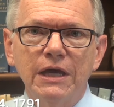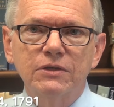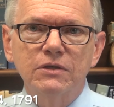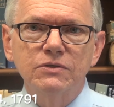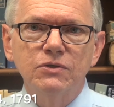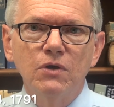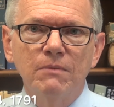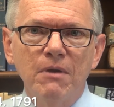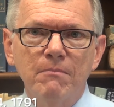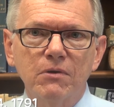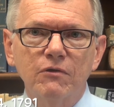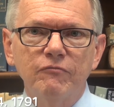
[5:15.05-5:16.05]
a letter to
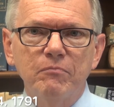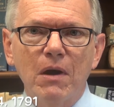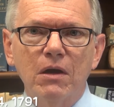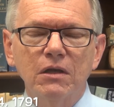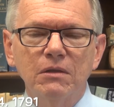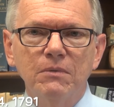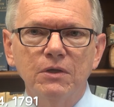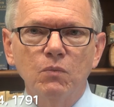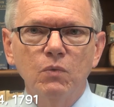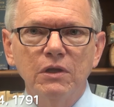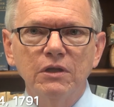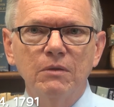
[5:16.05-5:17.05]
a member of
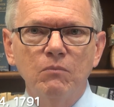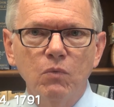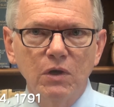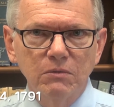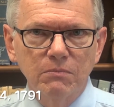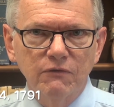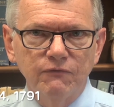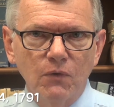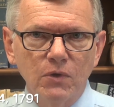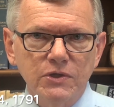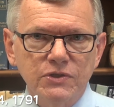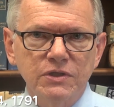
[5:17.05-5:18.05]
Parliament, William
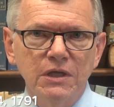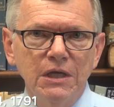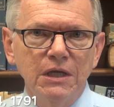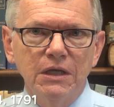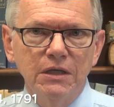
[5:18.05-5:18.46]
Wilberforce.